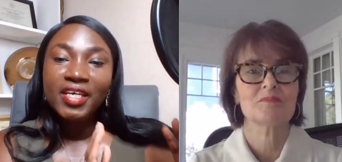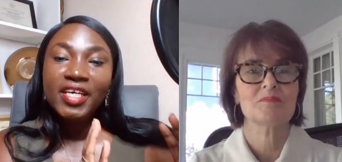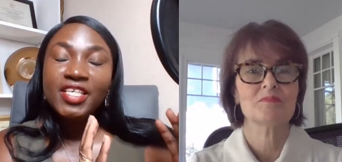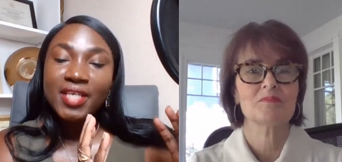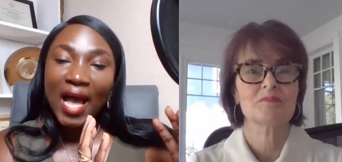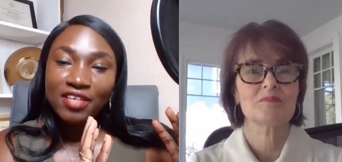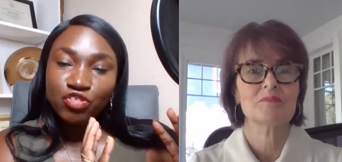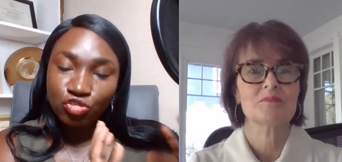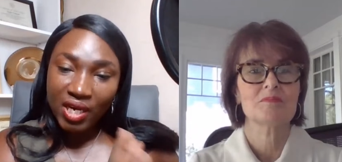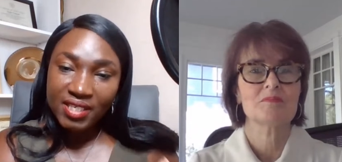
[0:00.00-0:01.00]
Speaker 1: is
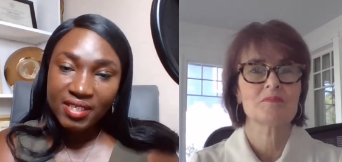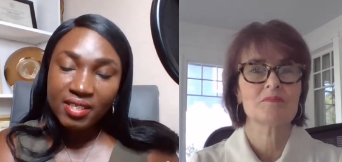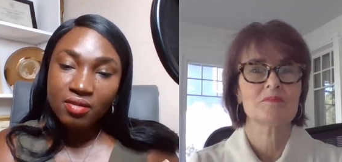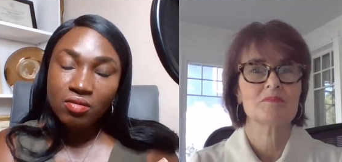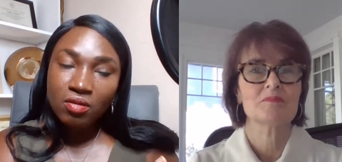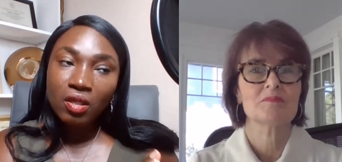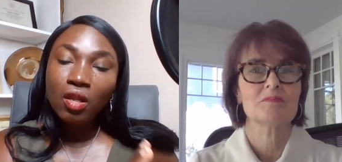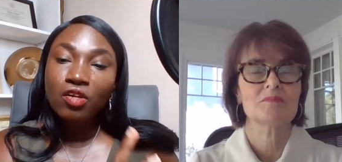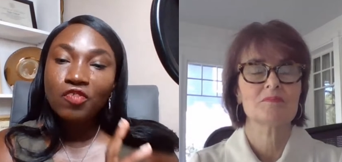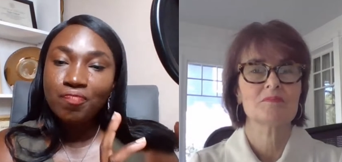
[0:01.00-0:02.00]
addressing a
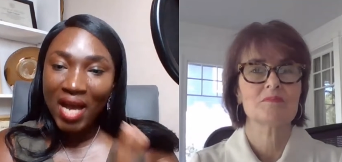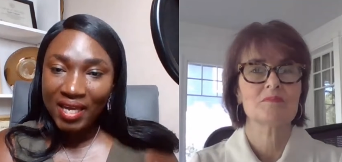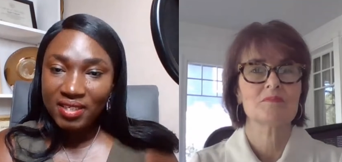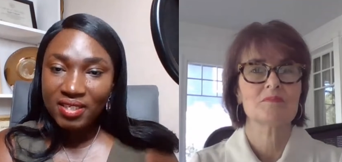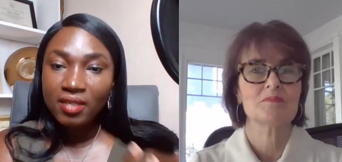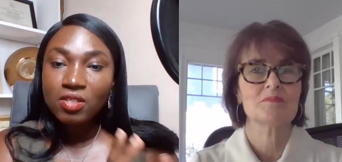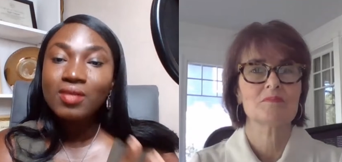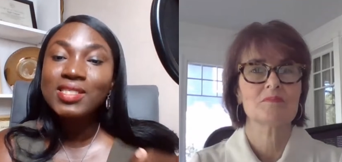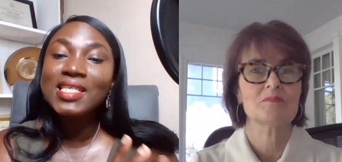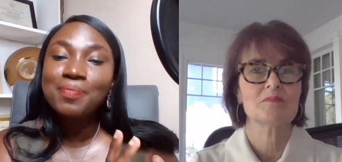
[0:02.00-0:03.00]
lot of
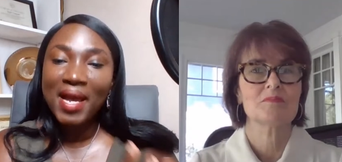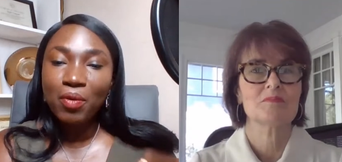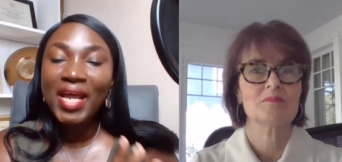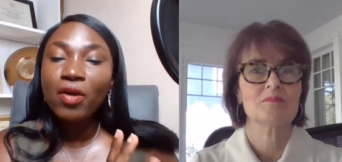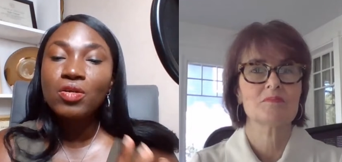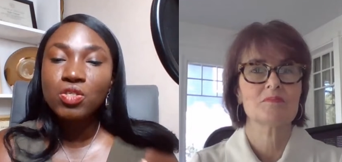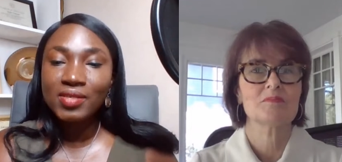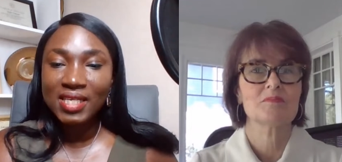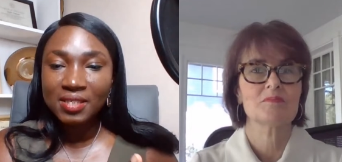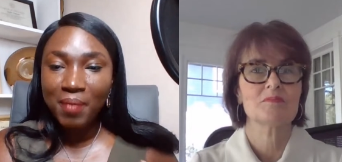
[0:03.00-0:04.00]
mindset, what I call
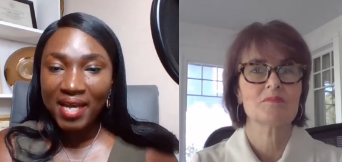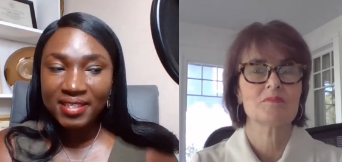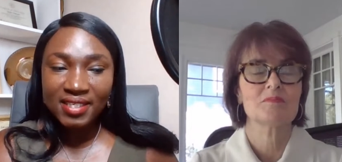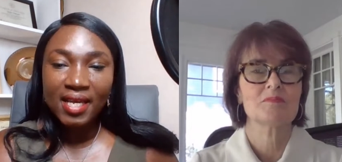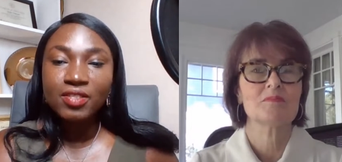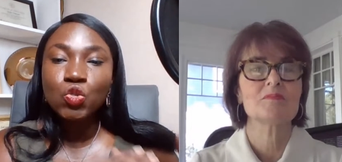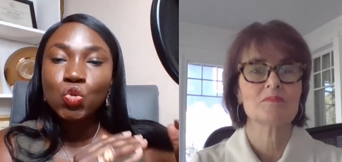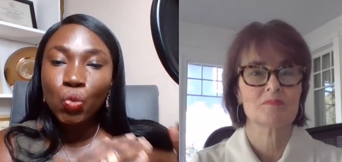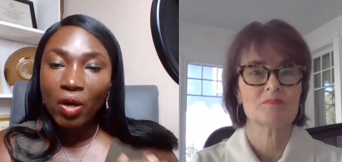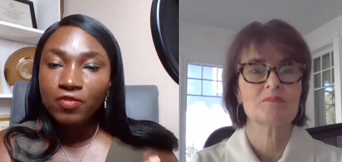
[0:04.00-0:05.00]
success mindset,
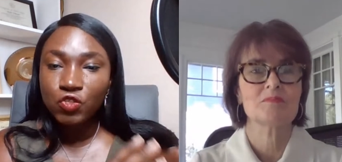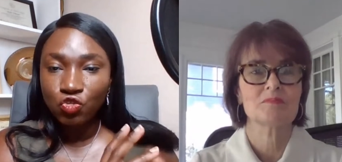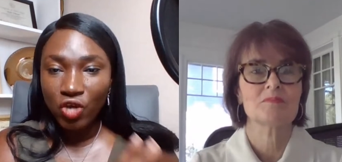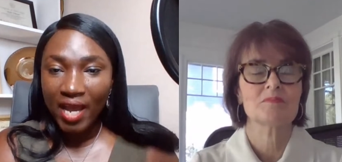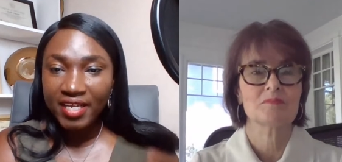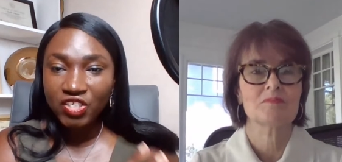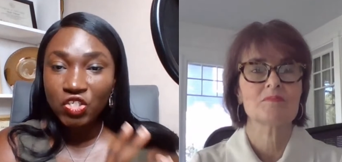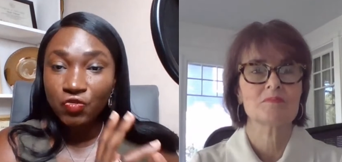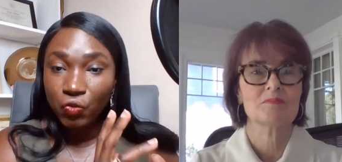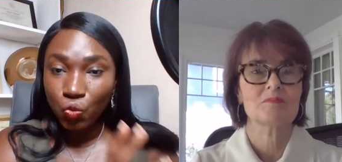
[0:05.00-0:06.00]
12
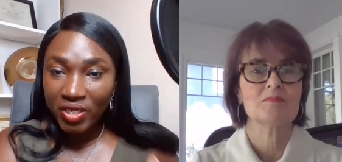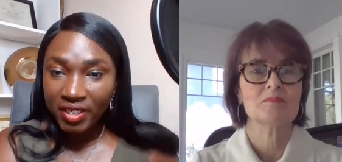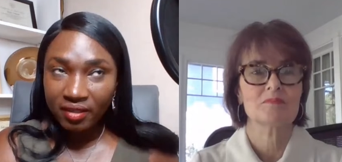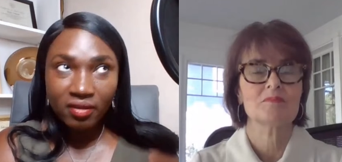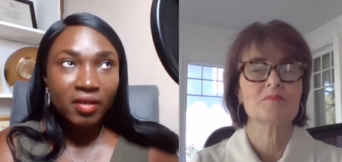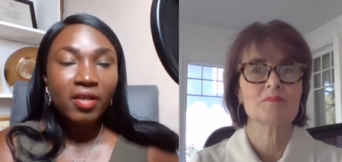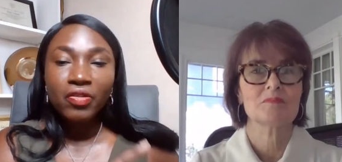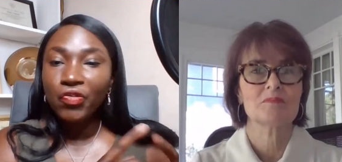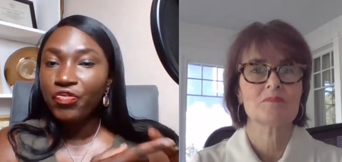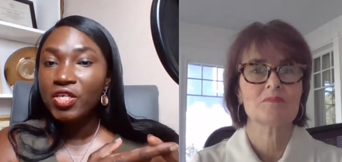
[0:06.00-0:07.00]
strategies for winning.
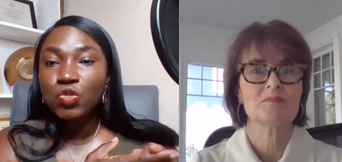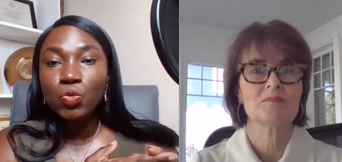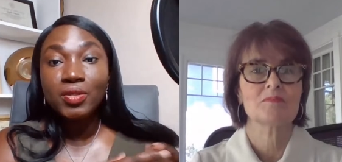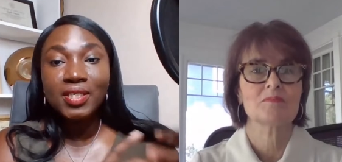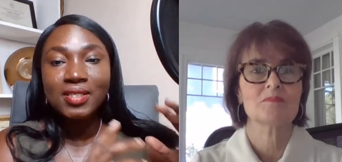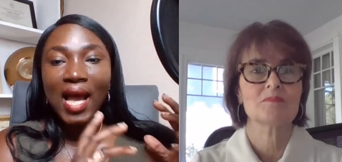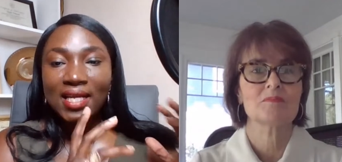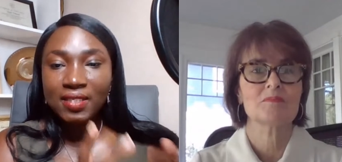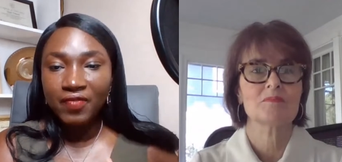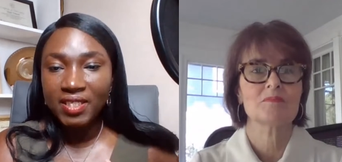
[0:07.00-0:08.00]
The first one is
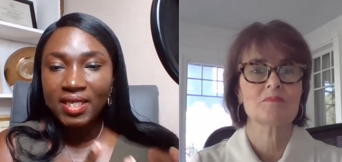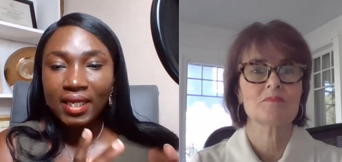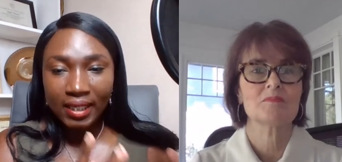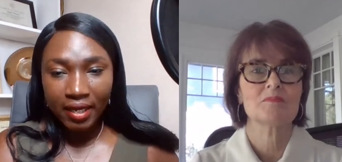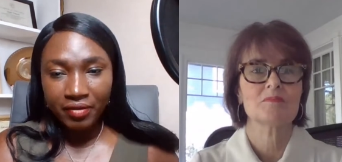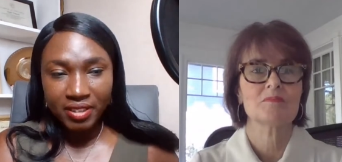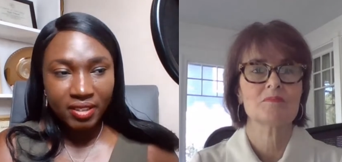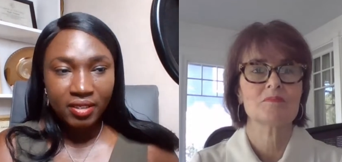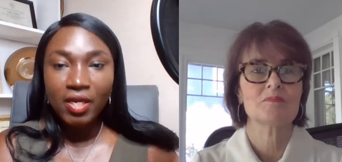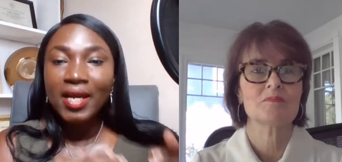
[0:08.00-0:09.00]
activating
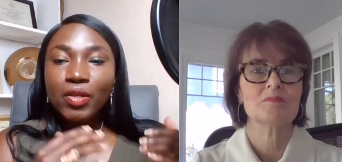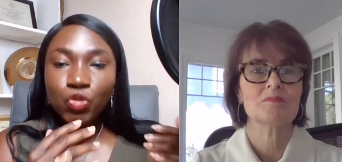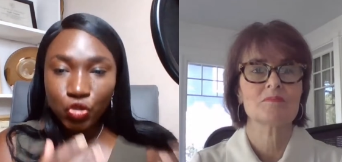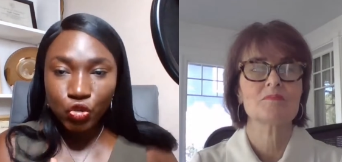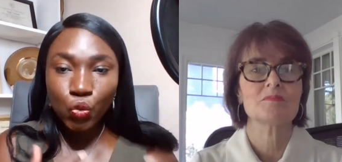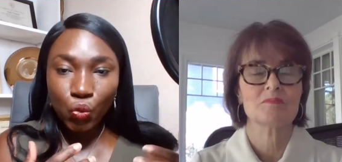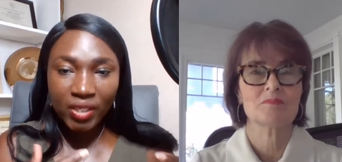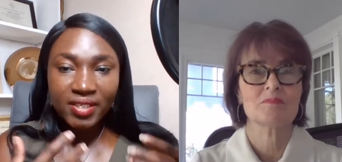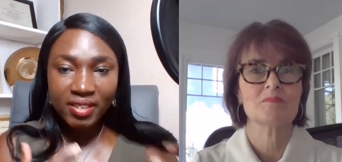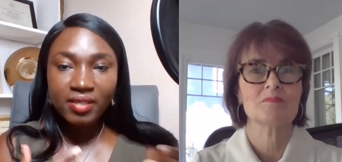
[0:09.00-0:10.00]
clarity.
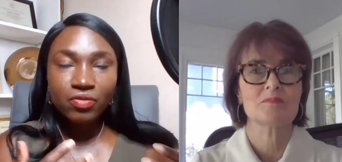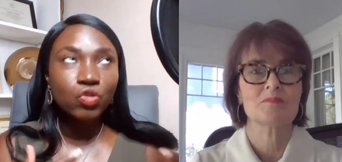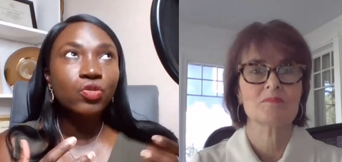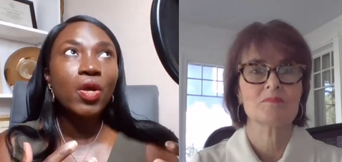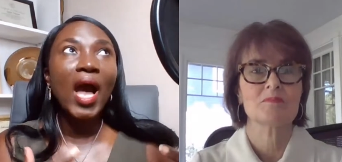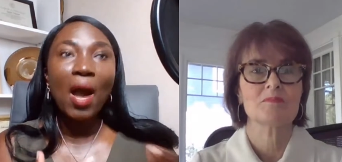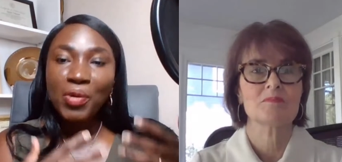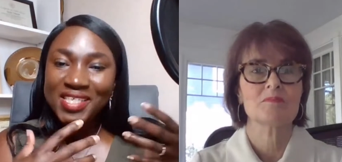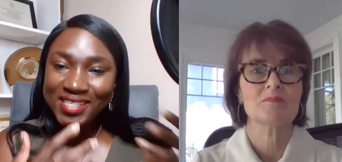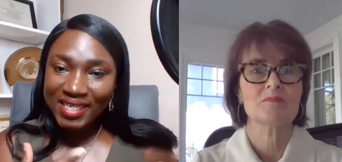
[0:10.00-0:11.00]
Are
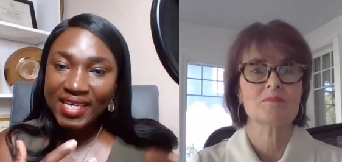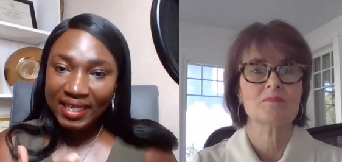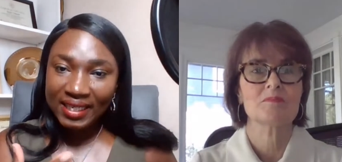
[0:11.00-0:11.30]
we seeing